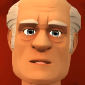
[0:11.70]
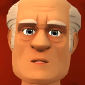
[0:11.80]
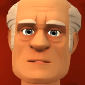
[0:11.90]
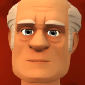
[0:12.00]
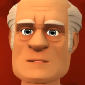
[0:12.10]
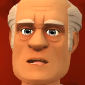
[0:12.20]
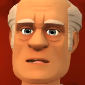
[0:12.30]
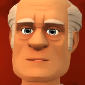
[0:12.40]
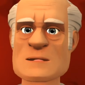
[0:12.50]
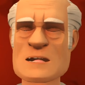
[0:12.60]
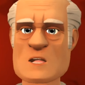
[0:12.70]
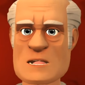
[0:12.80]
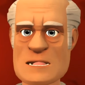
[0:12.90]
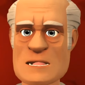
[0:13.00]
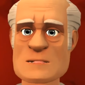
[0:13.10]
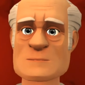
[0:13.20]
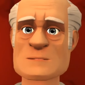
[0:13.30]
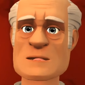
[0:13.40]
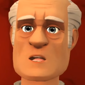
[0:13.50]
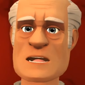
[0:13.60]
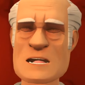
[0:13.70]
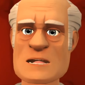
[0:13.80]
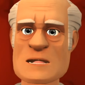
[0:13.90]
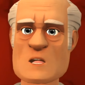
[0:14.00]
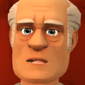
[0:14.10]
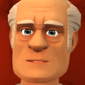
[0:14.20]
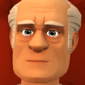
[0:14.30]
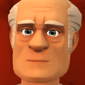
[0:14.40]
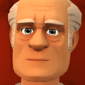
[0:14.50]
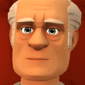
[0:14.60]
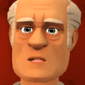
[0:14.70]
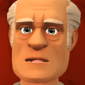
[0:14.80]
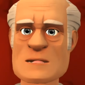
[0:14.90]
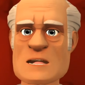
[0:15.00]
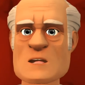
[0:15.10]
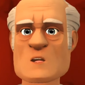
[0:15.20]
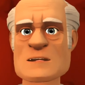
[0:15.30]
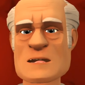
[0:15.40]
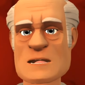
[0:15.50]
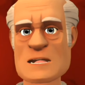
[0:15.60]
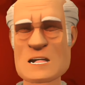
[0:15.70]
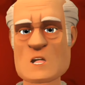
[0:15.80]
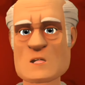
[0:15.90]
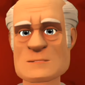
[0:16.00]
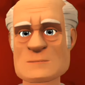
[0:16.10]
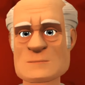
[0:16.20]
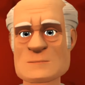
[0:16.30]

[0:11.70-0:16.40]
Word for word: know what happened to Rick? I will tell you. Once he was driving a car.